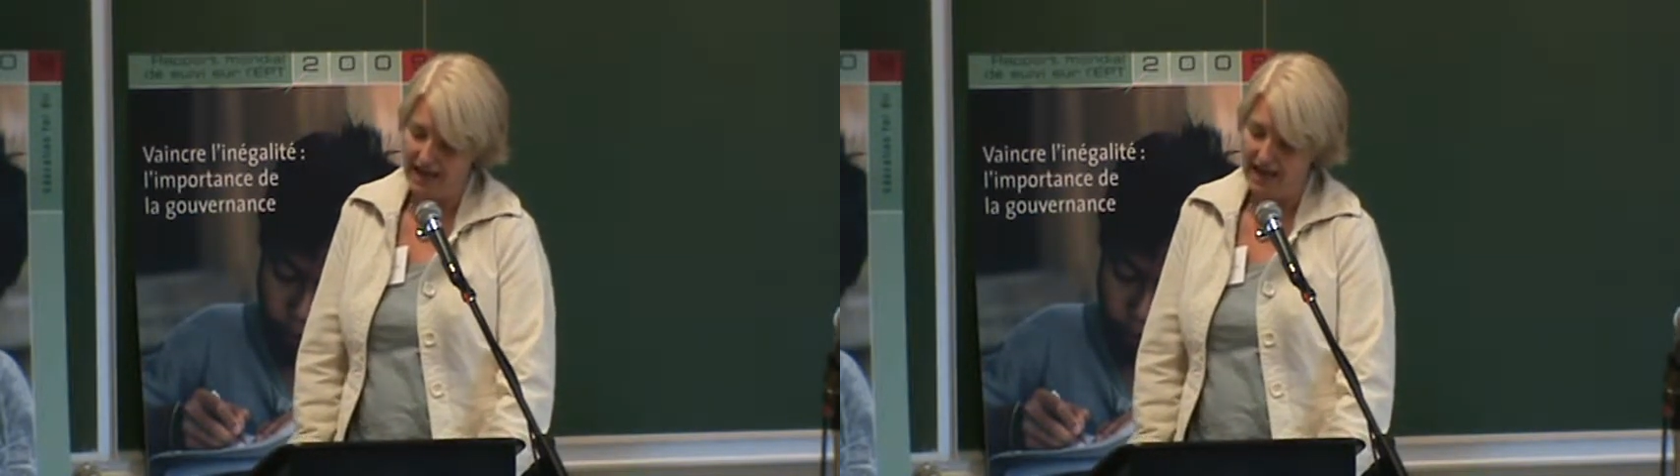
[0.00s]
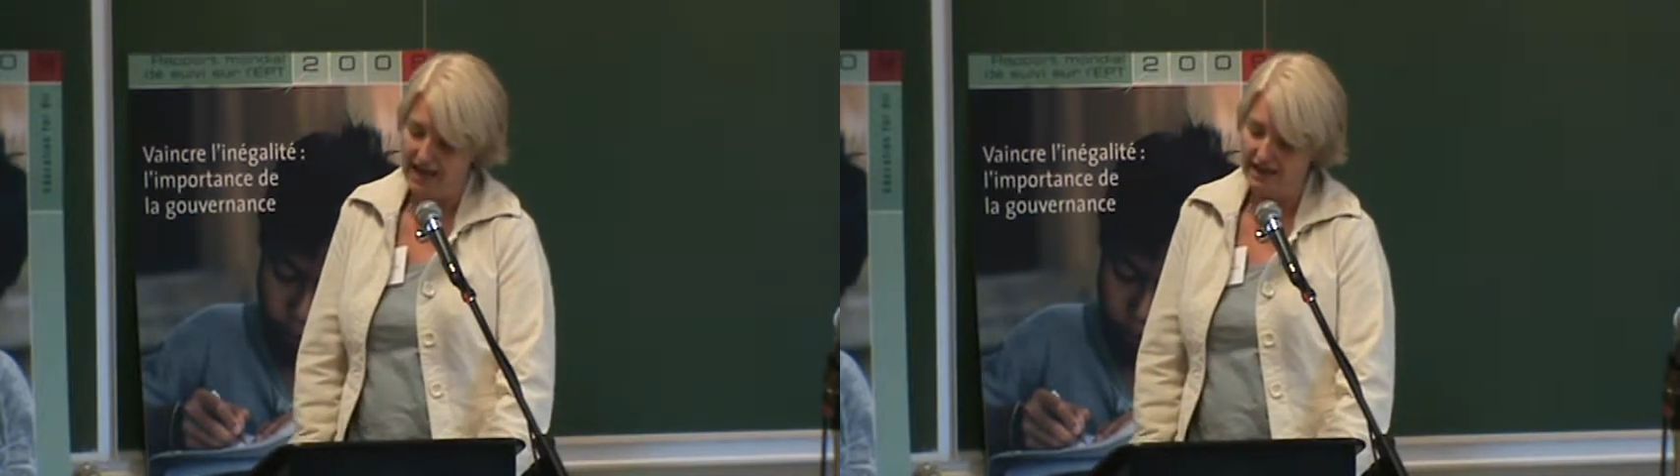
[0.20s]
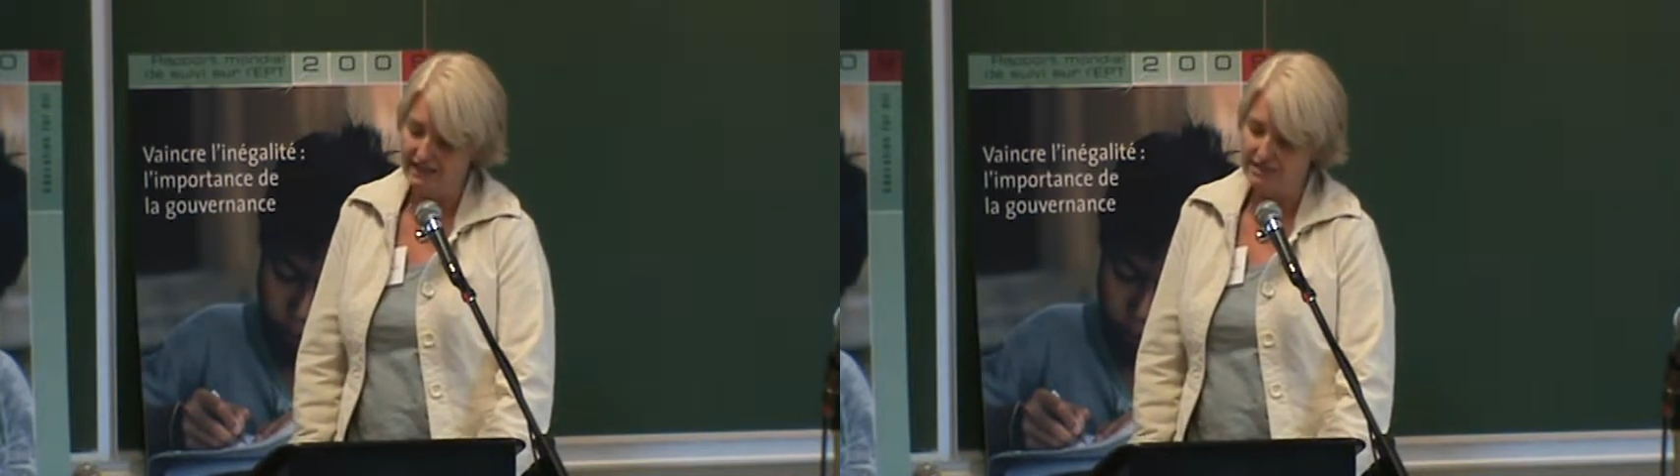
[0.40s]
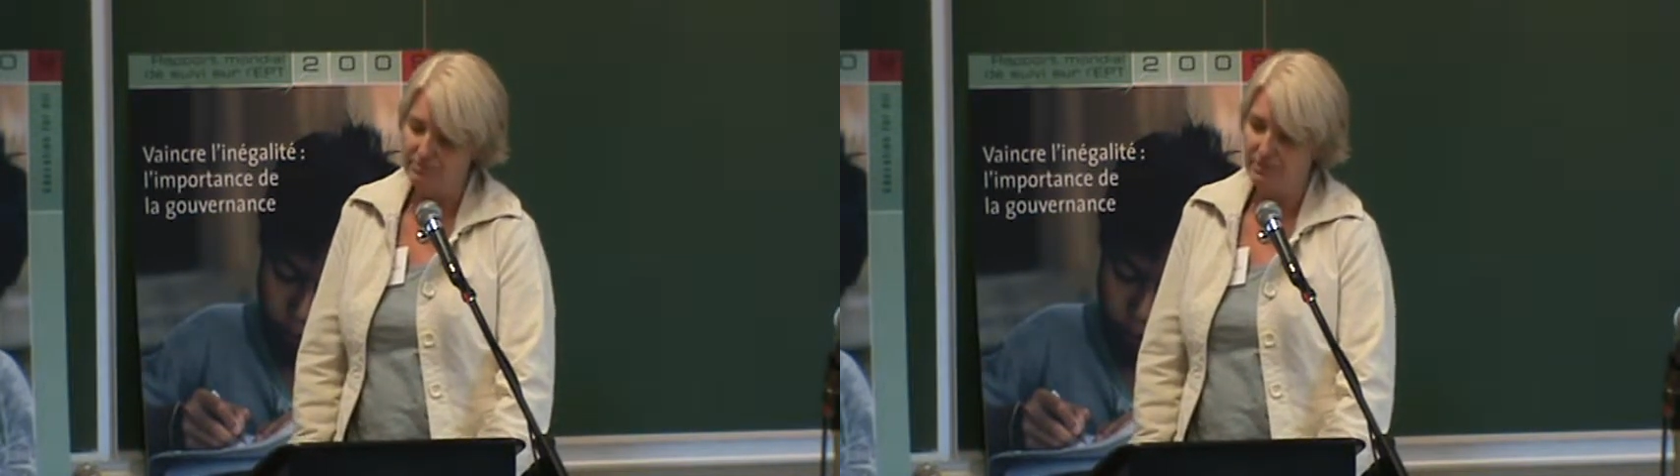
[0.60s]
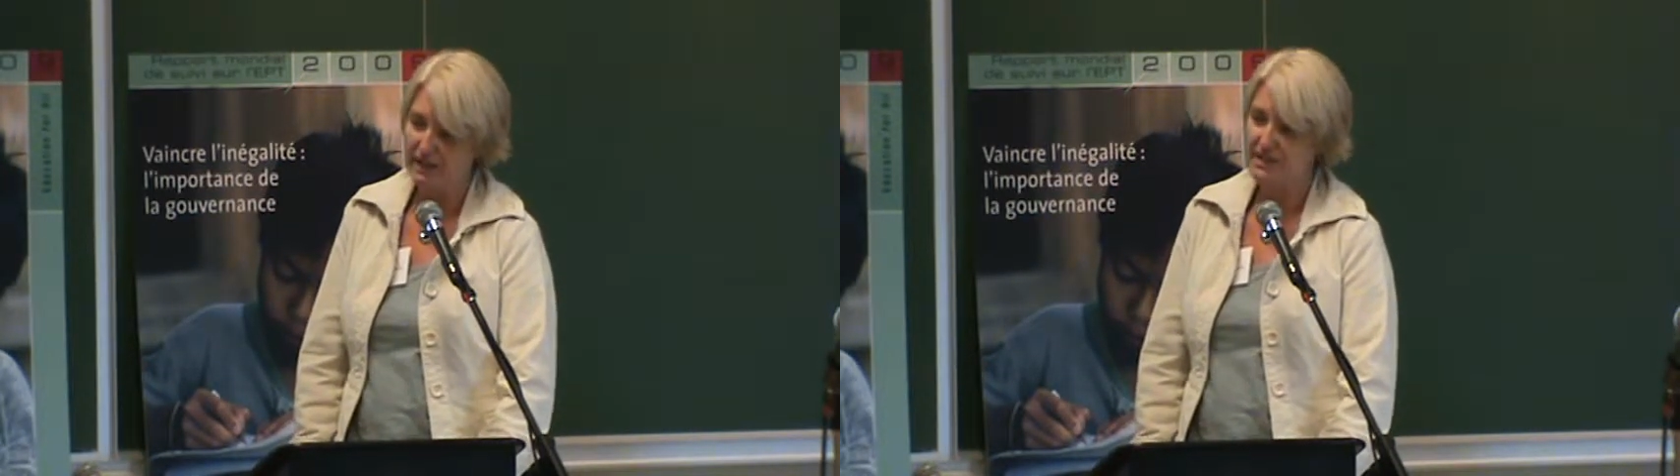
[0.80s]

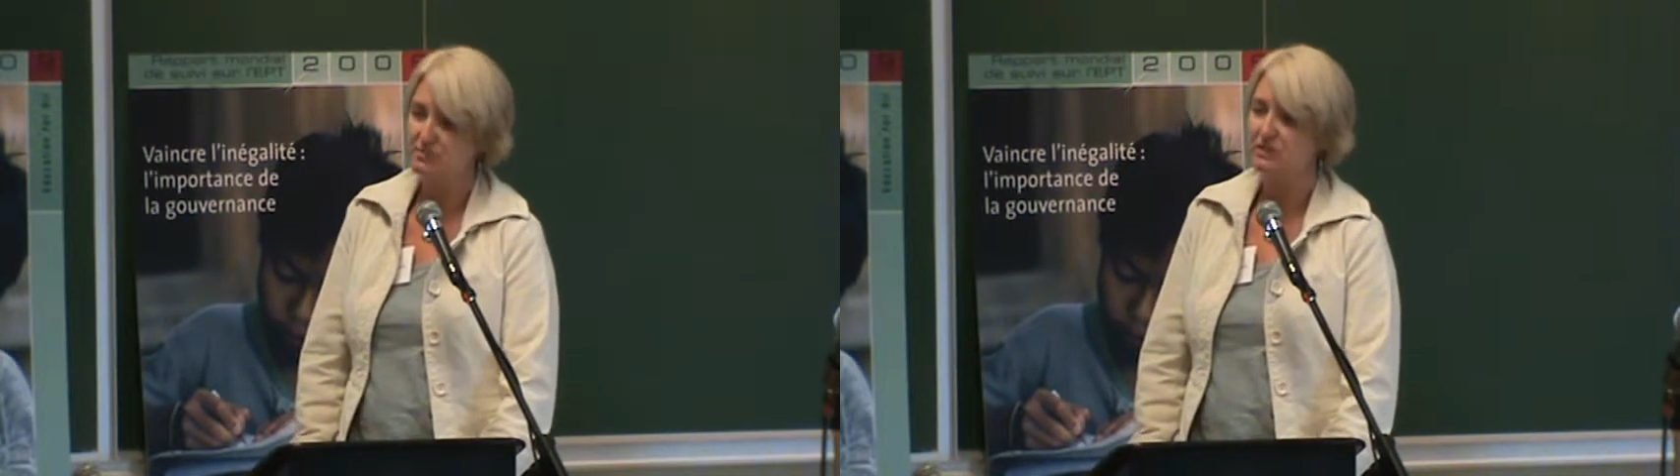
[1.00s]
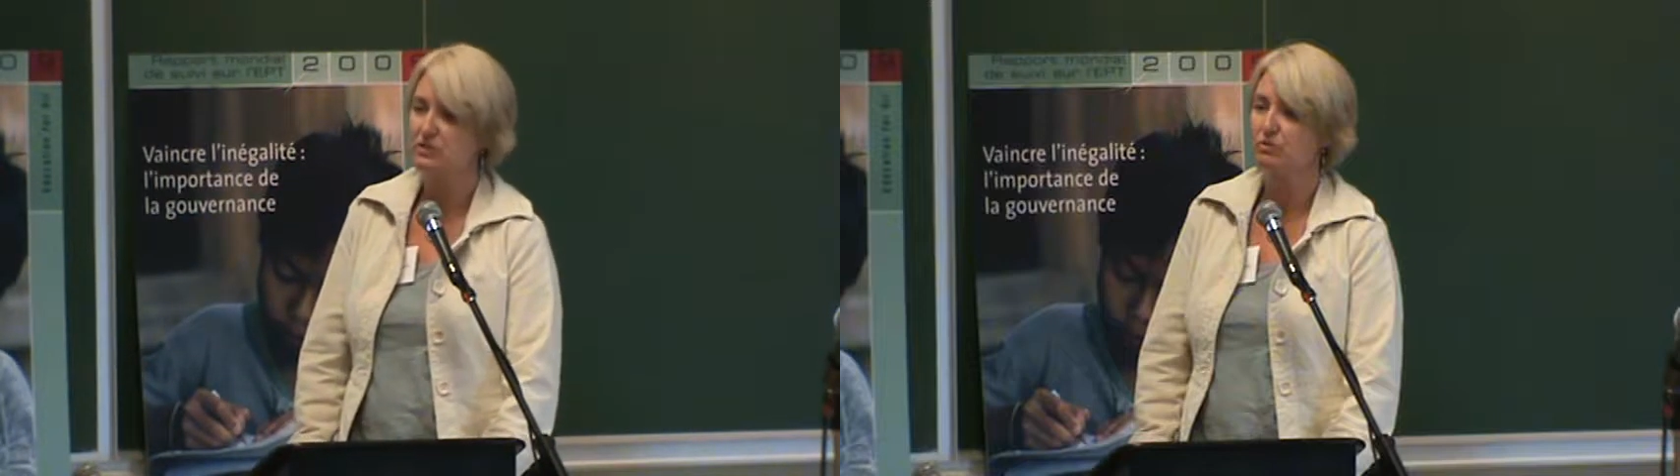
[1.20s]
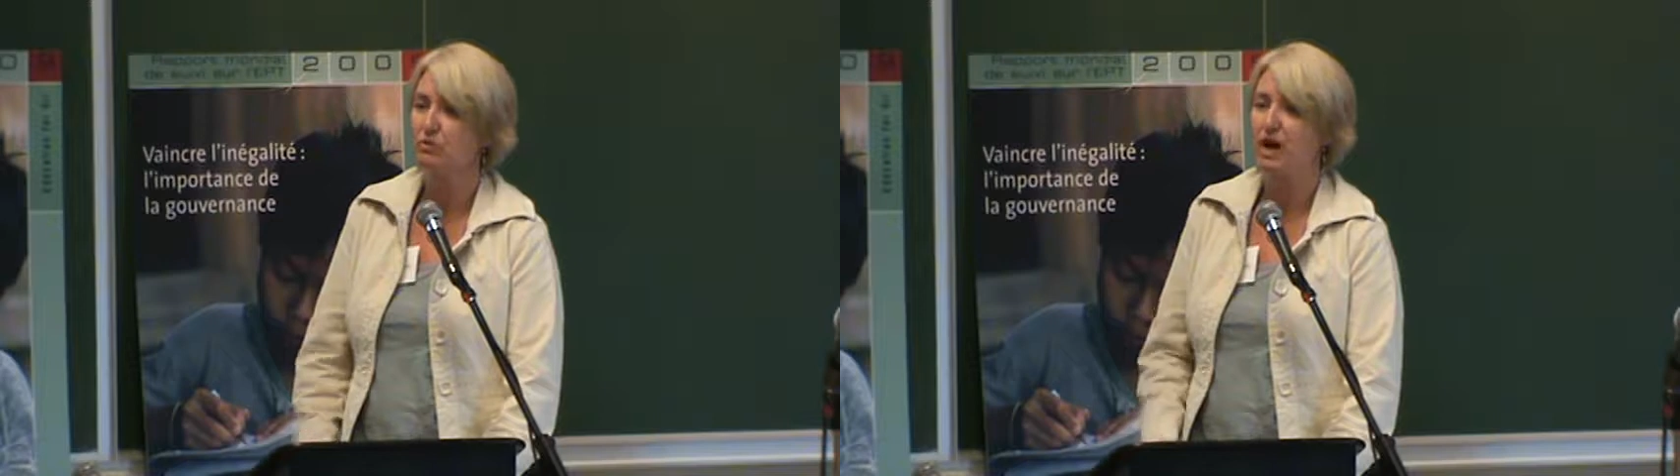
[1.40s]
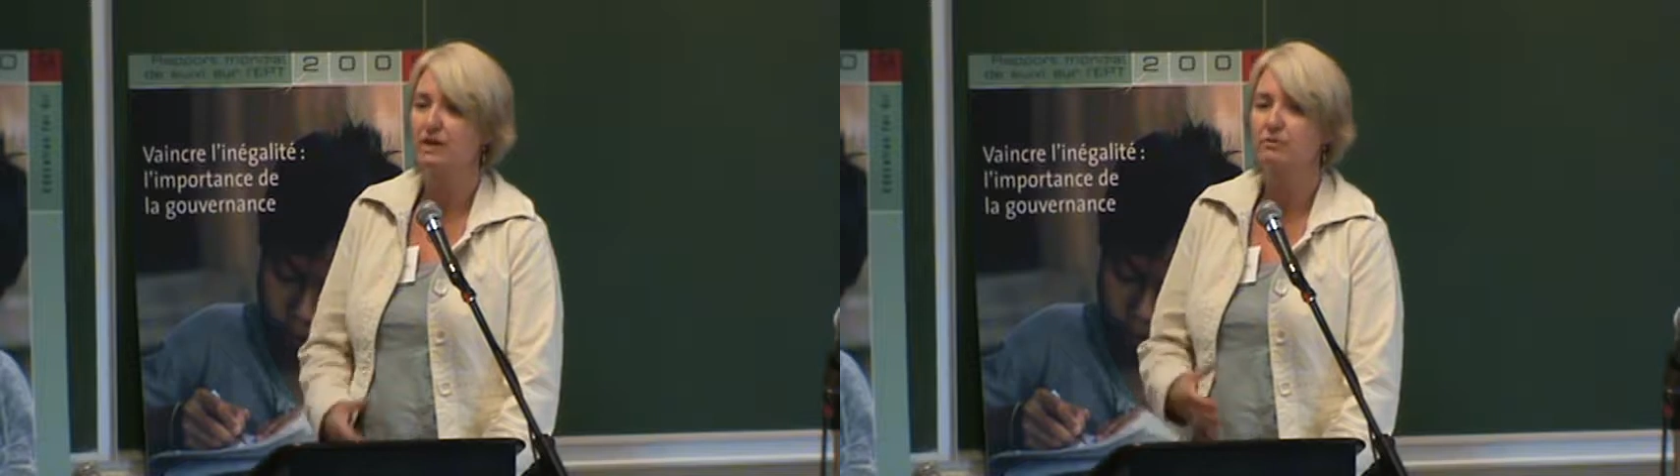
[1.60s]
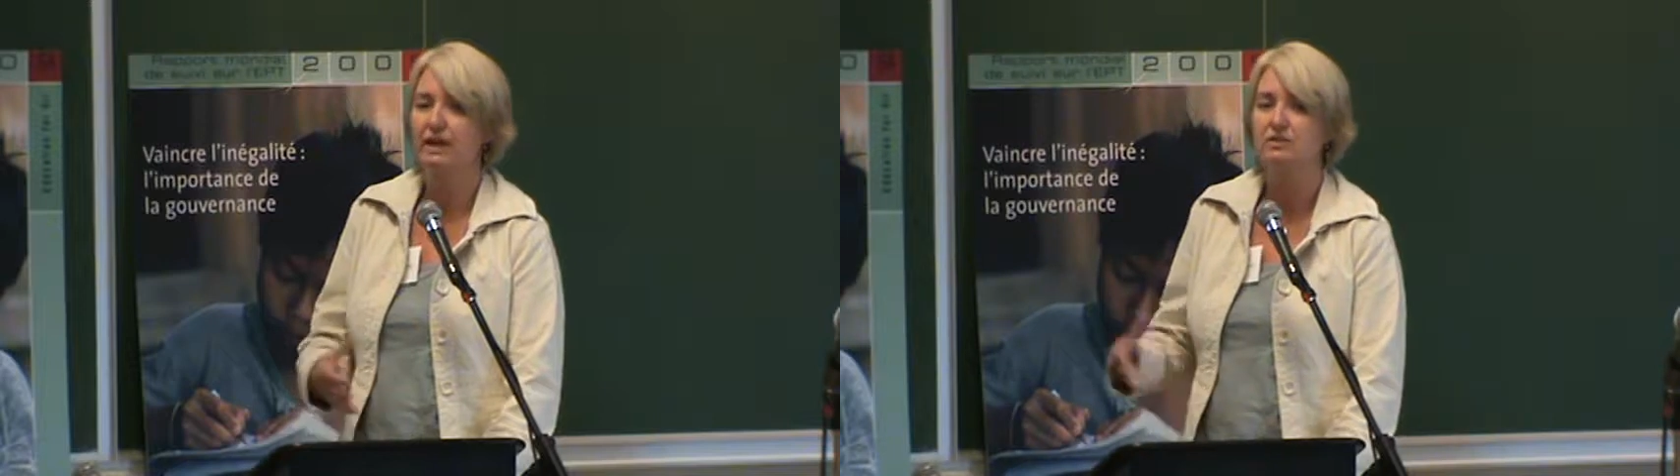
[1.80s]
And because we do a
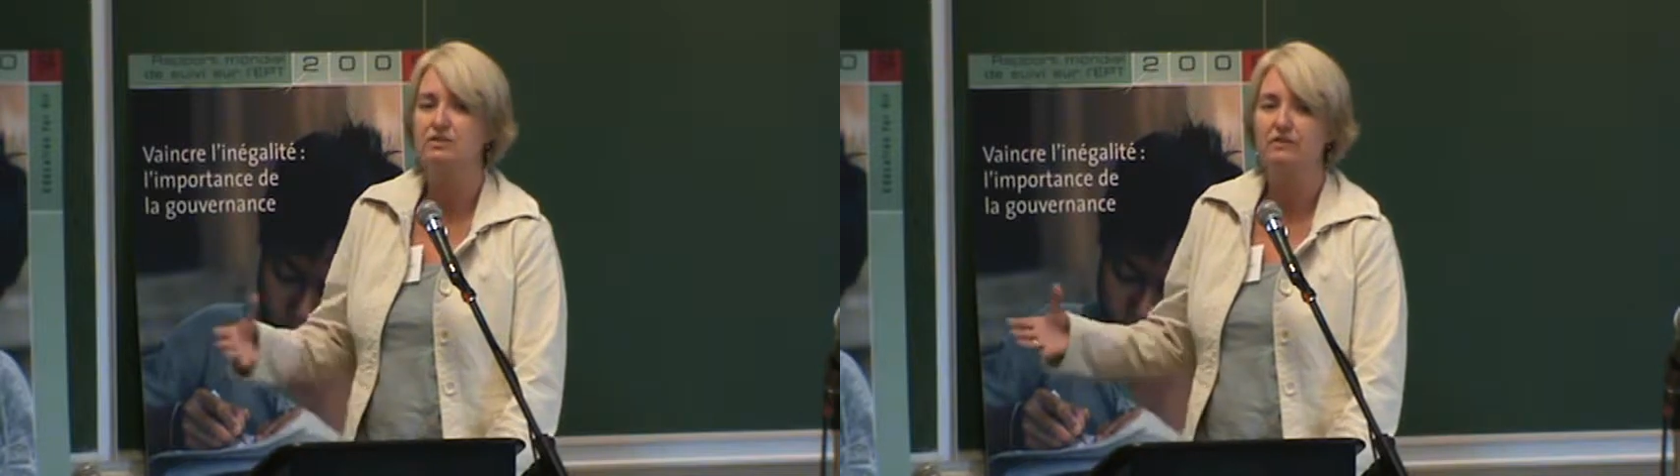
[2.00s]
wide range